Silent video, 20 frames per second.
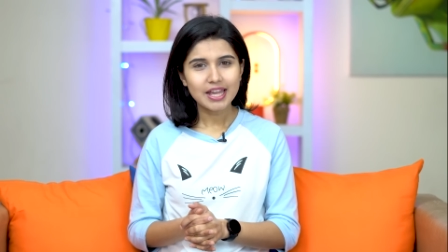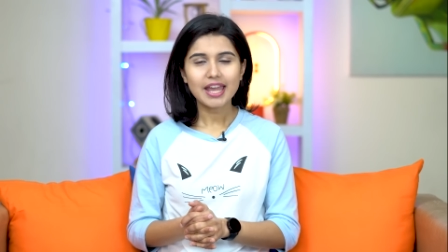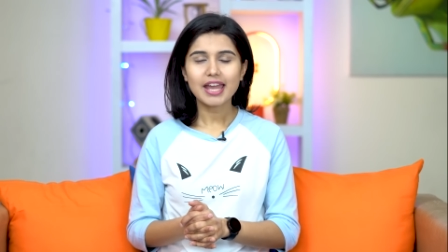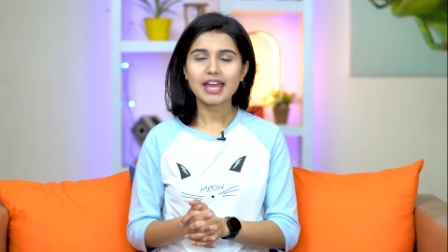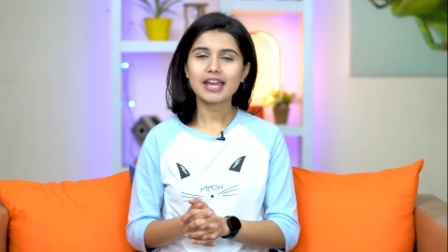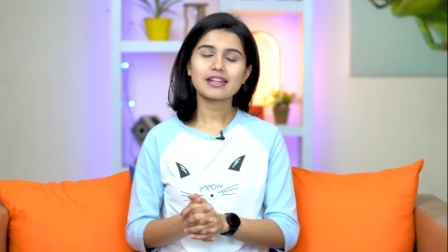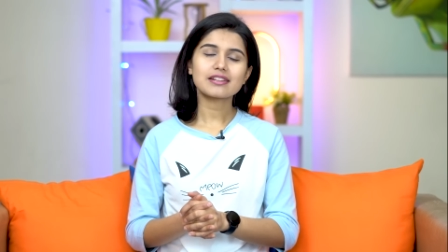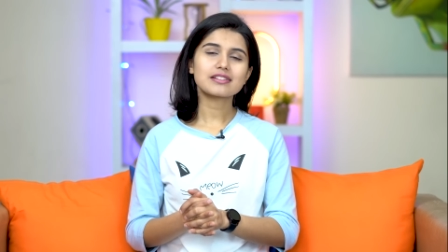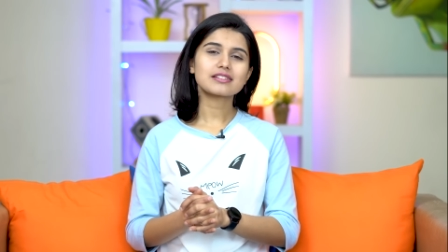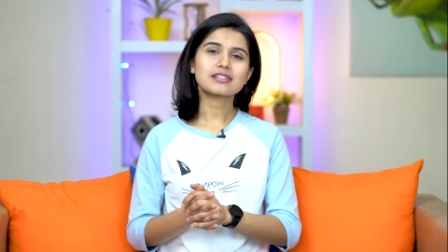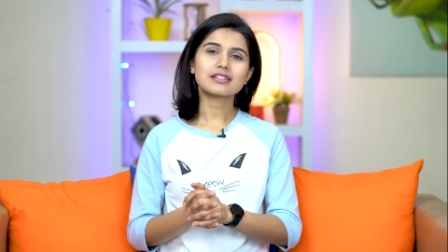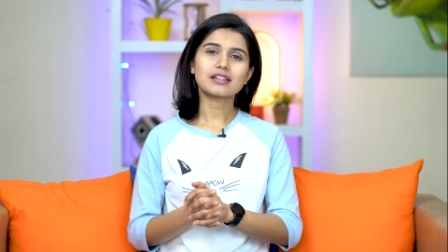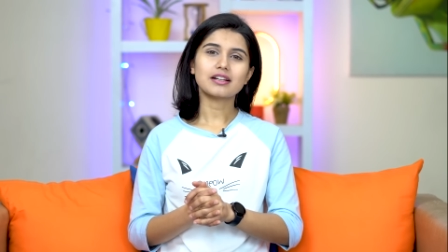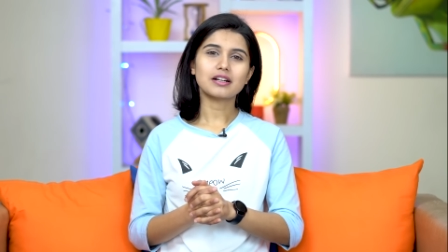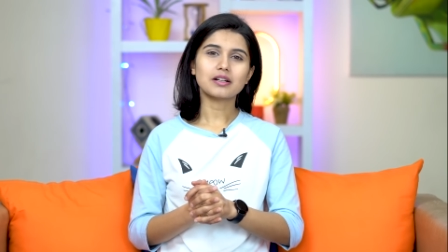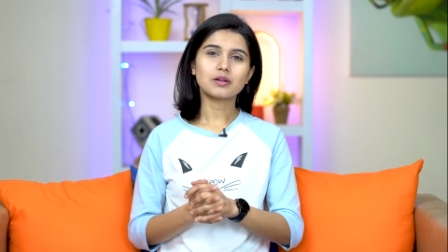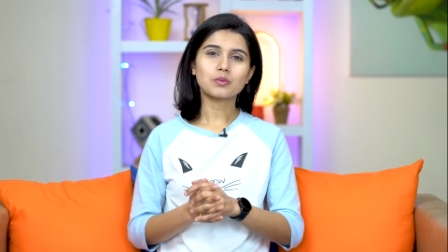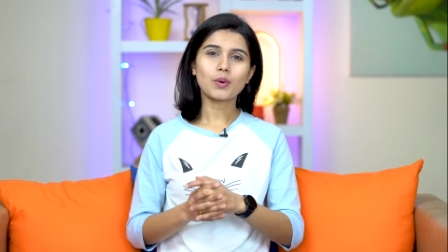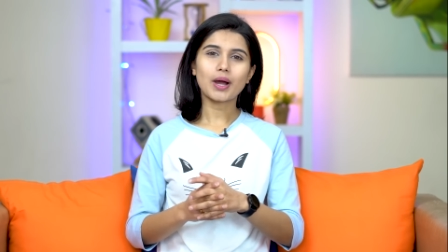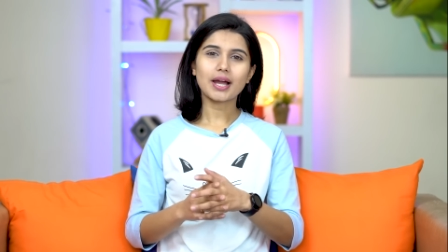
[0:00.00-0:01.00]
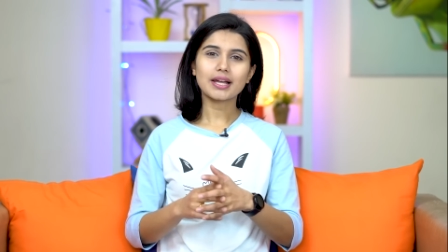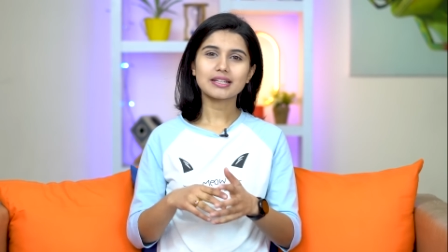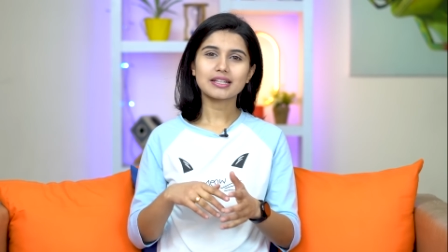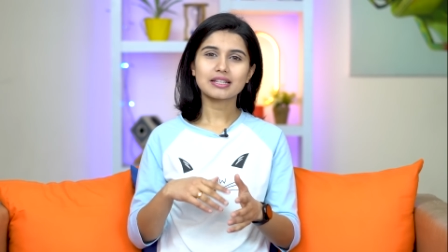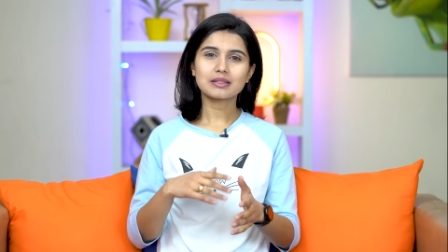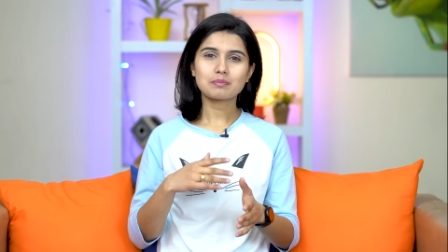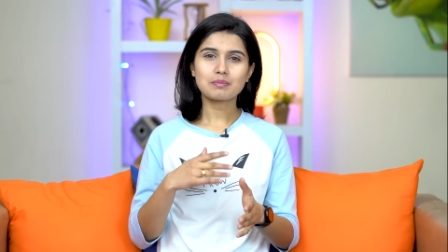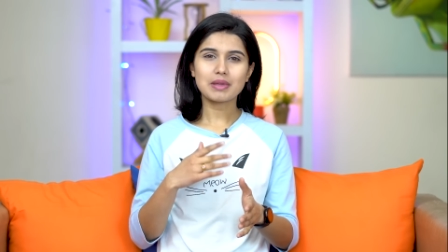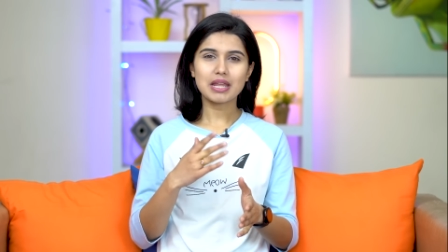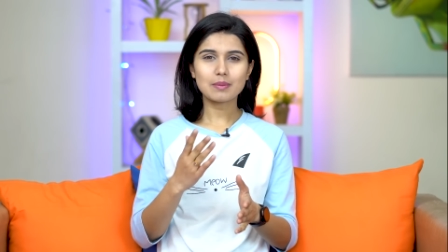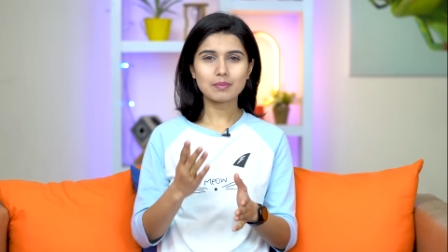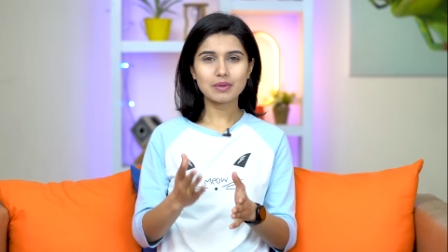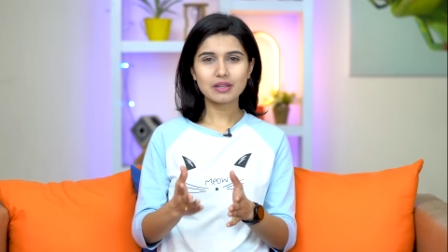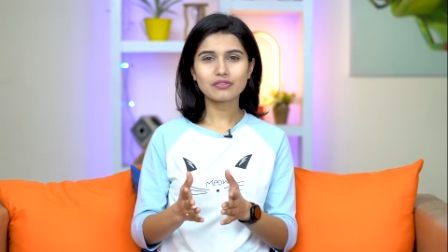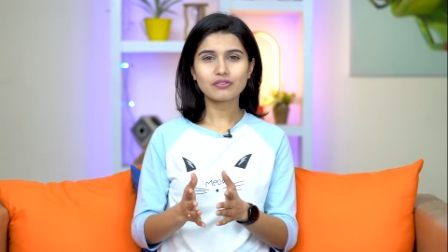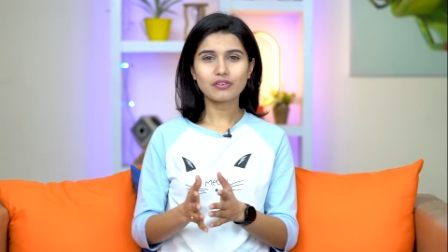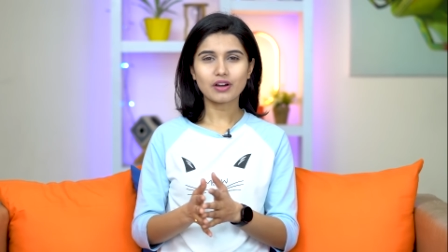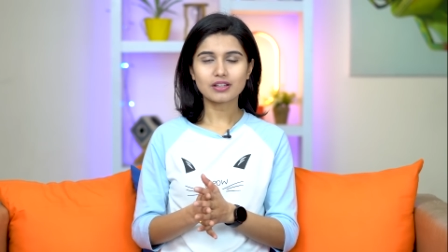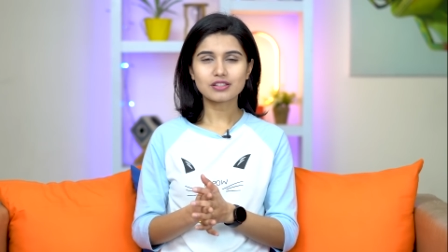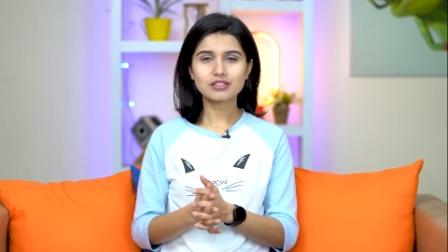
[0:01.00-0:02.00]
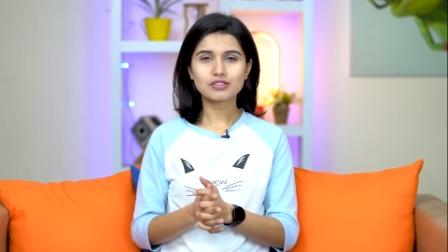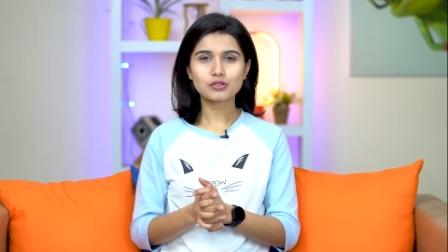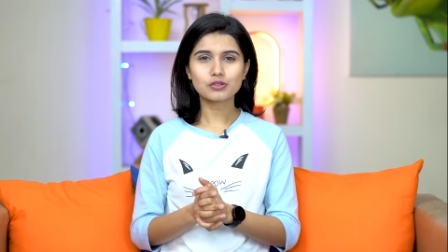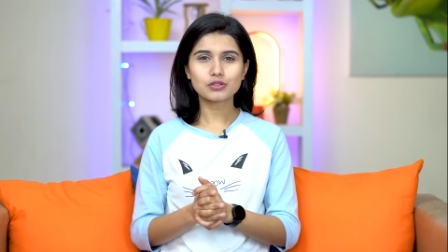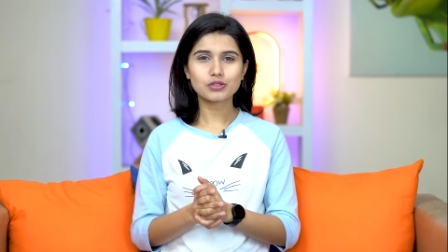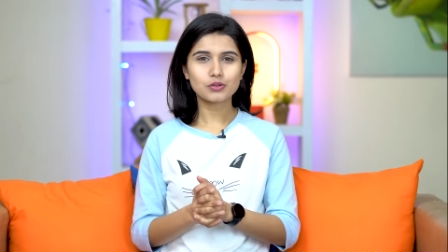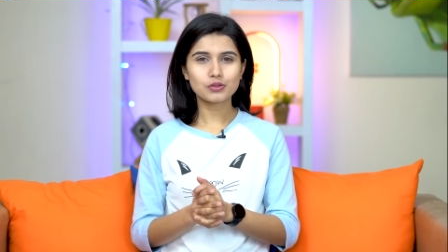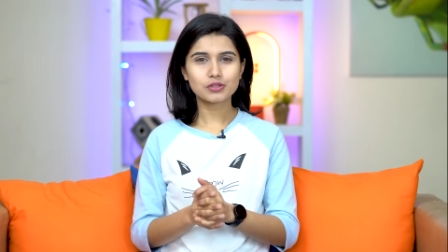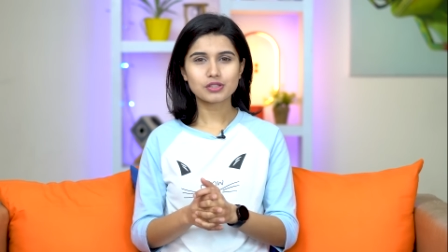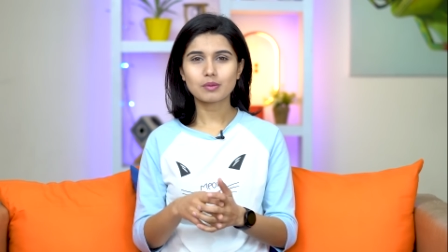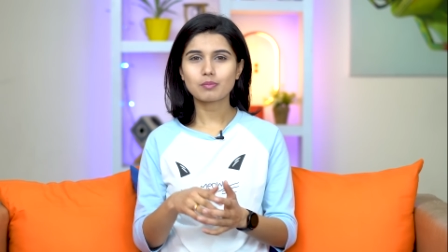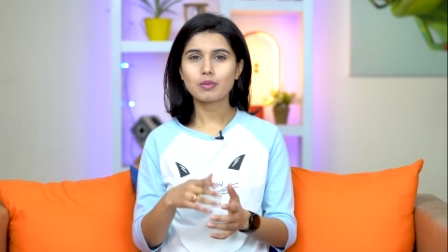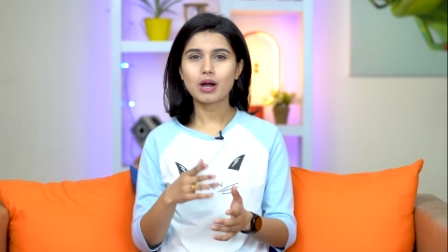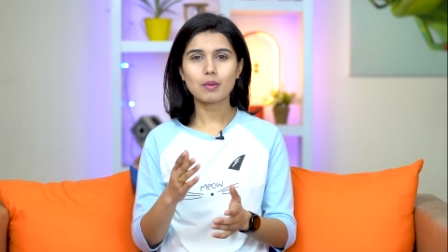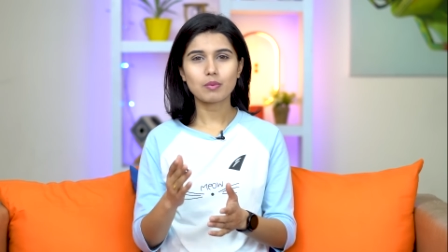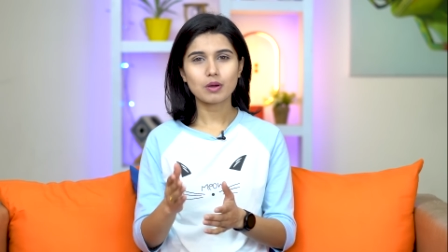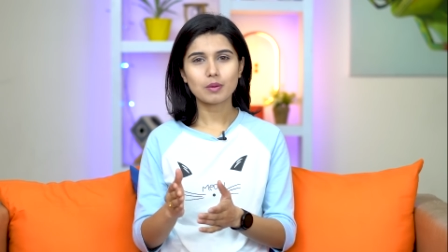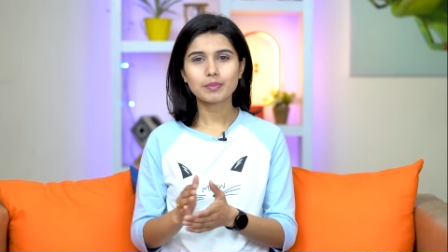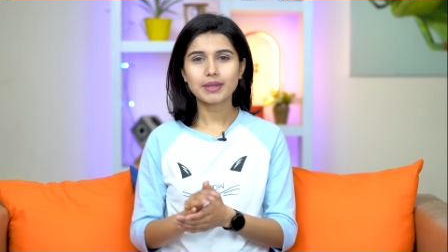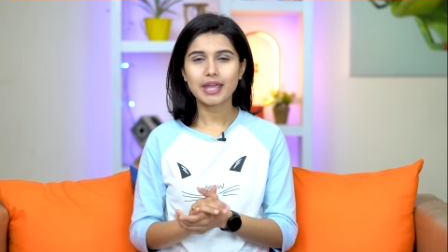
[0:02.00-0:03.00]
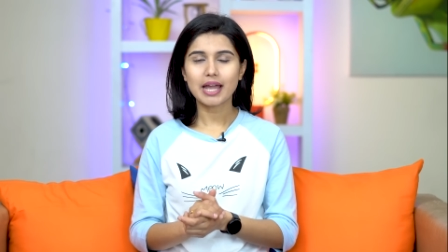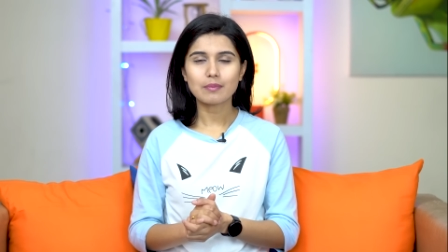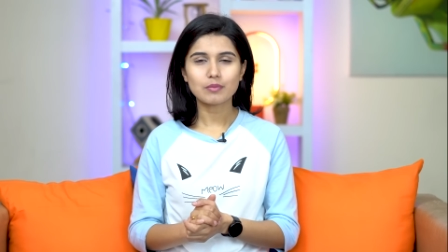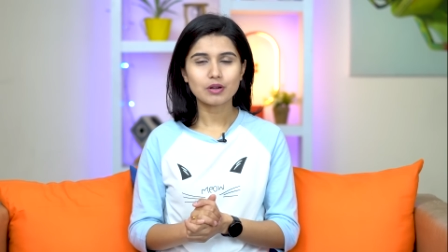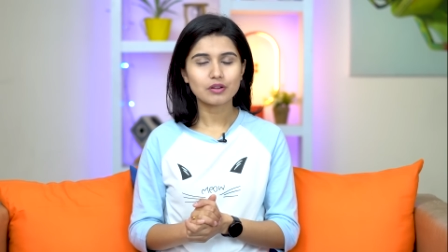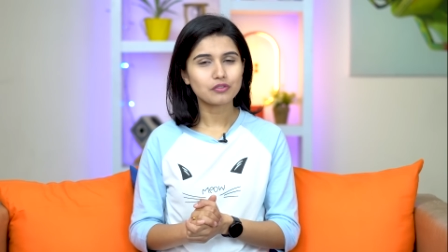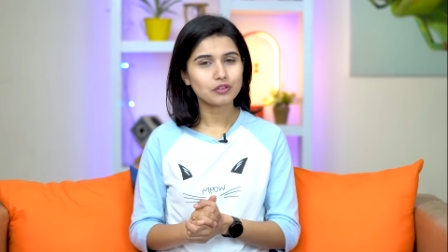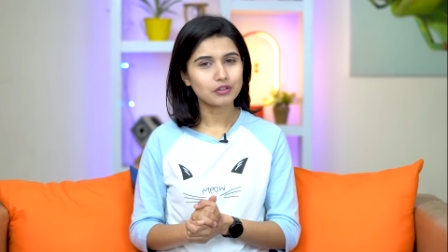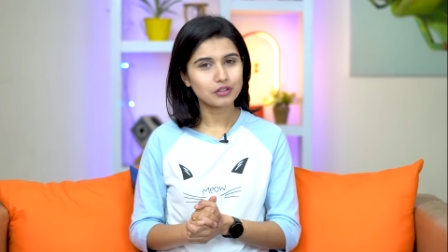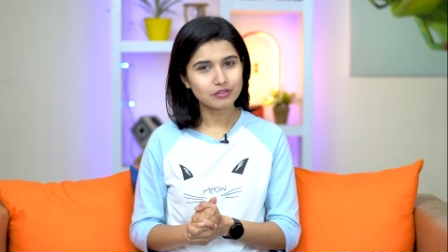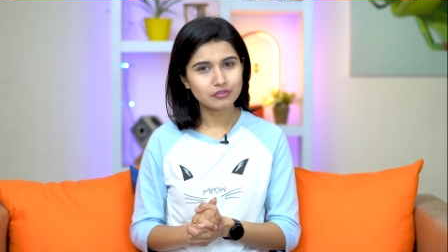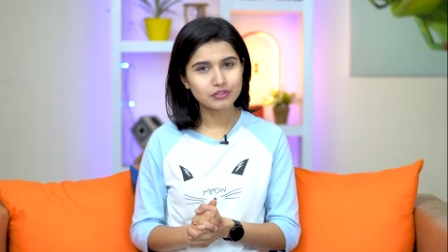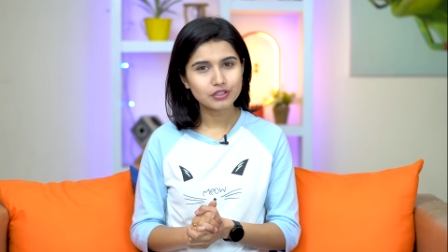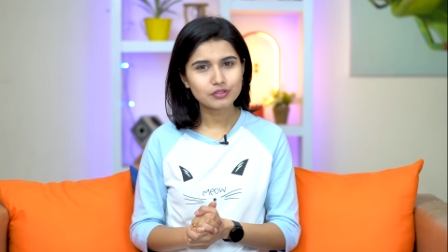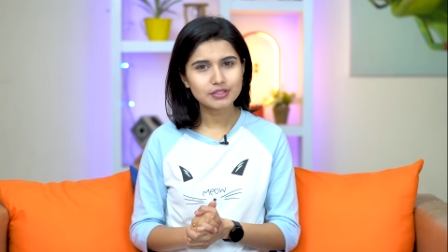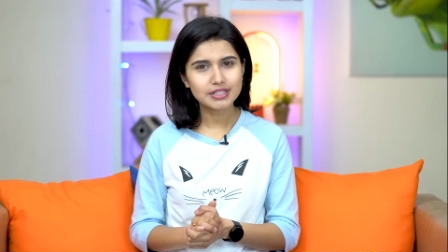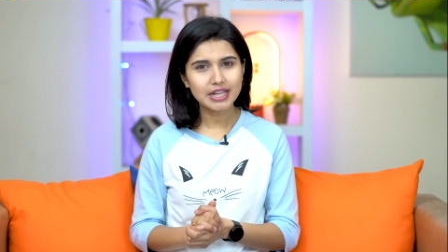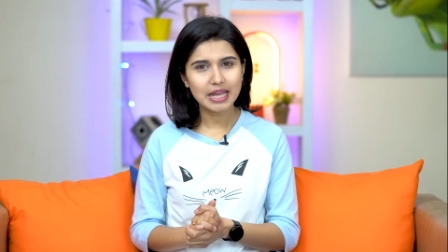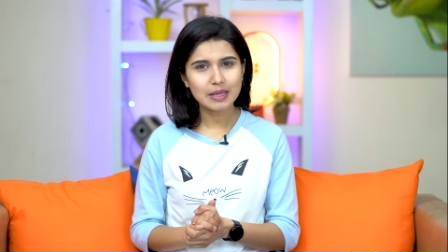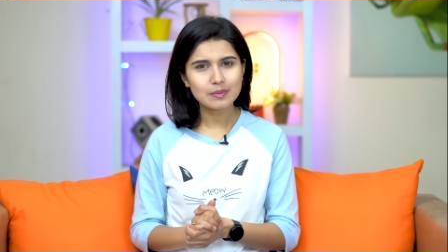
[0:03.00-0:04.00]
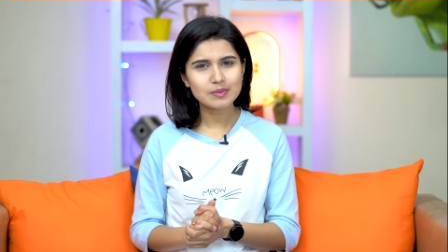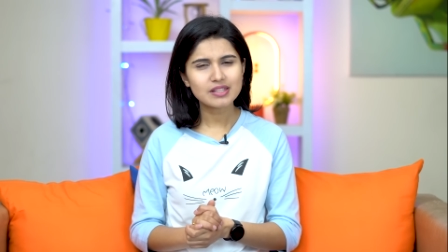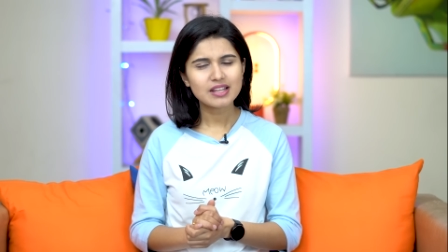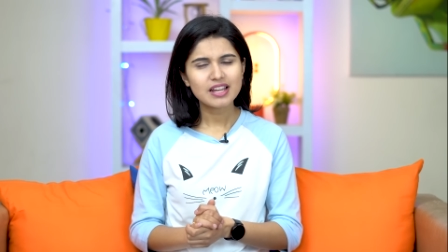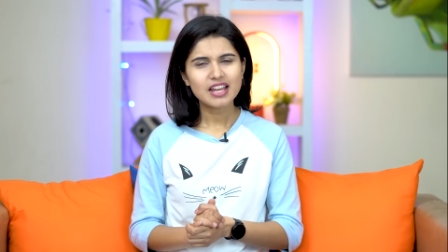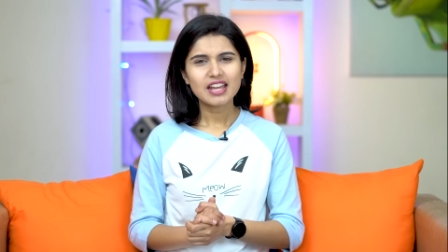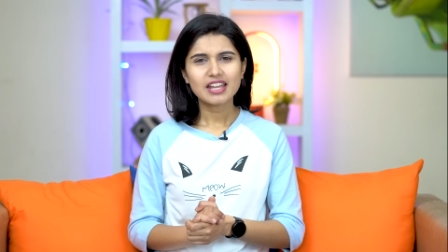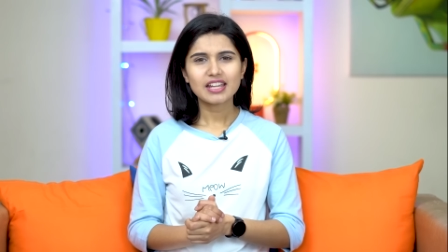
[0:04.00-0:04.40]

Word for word: And uh, while it may be fun to use the pop-up camera for a few times,